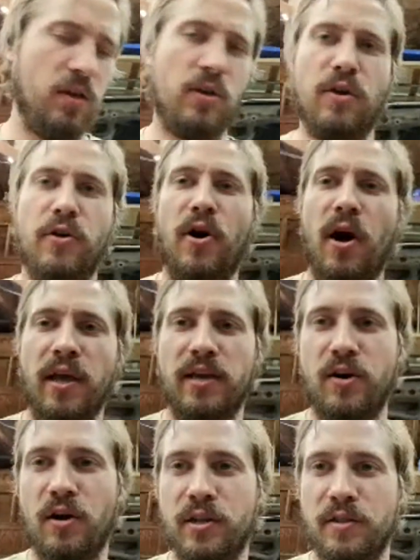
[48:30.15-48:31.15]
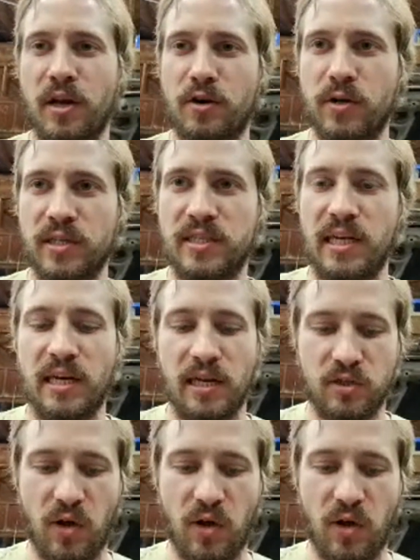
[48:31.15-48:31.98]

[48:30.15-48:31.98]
he called it the Crestita.